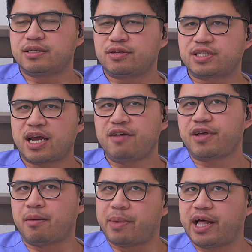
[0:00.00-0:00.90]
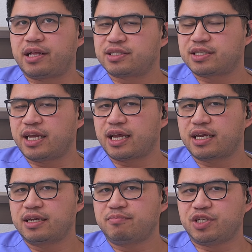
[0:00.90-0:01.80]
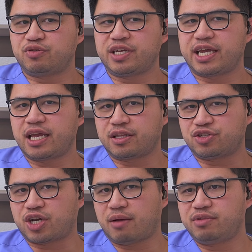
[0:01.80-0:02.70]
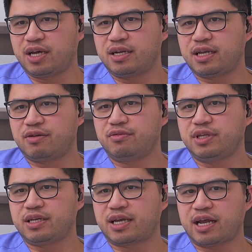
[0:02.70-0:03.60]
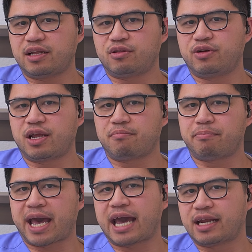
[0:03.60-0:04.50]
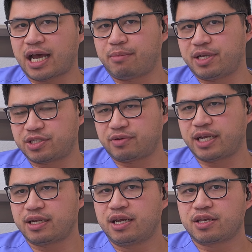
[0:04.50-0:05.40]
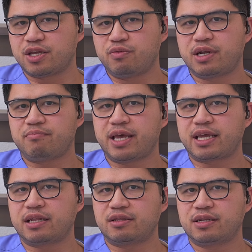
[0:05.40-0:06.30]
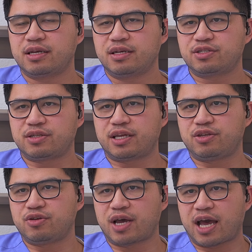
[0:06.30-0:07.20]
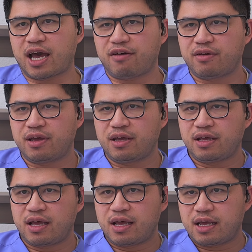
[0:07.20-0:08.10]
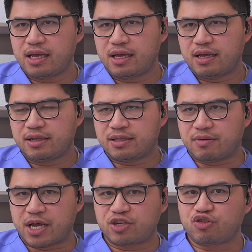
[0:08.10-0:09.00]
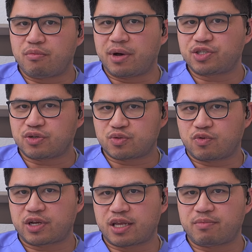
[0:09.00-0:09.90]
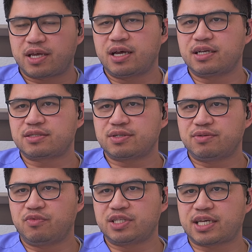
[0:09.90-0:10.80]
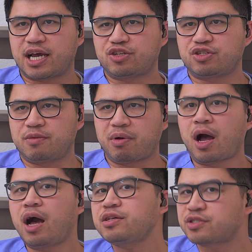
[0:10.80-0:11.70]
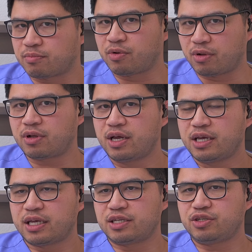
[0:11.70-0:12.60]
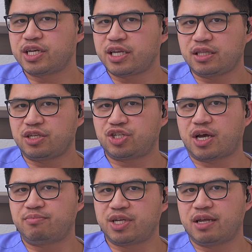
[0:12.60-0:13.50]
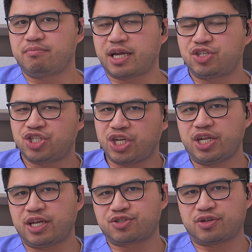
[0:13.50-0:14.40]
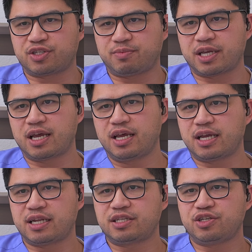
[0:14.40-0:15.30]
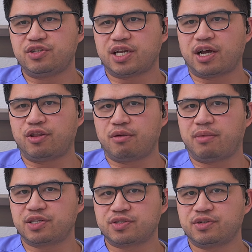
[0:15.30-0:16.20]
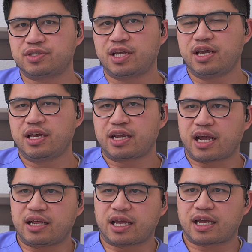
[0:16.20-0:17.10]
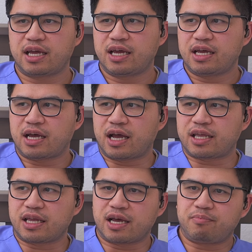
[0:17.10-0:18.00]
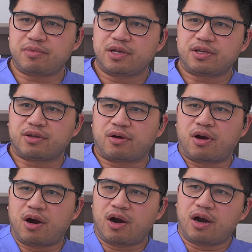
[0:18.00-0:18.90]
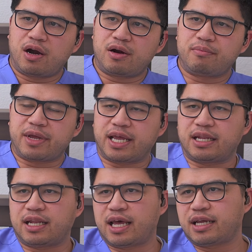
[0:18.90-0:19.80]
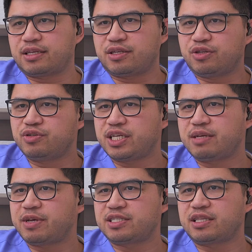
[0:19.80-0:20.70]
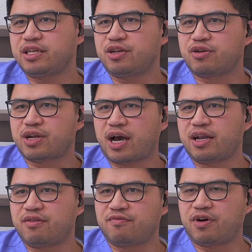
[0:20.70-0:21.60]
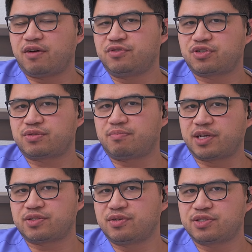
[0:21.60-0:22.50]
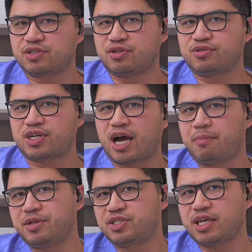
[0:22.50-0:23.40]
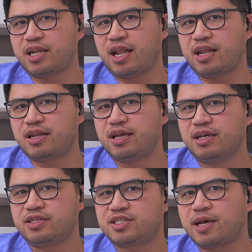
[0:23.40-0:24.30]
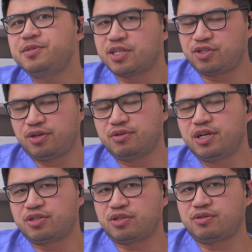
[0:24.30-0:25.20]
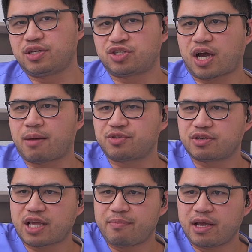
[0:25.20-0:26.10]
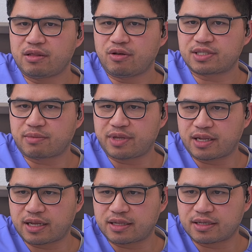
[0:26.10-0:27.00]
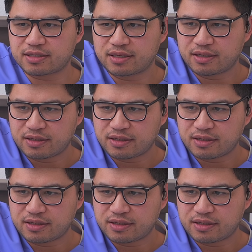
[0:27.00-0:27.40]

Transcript: There's kind of like a balance like between getting the job done and really kind of learning bad habits, right? You want to make it so that you have the actual muscles working, because what's actually possible is you can get the job done by cheating, so to speak. And that's using other muscles, kind of like hiking up your arm and like using basically your non-involved muscles to compensate and substitute to do the job. So that may look something like this.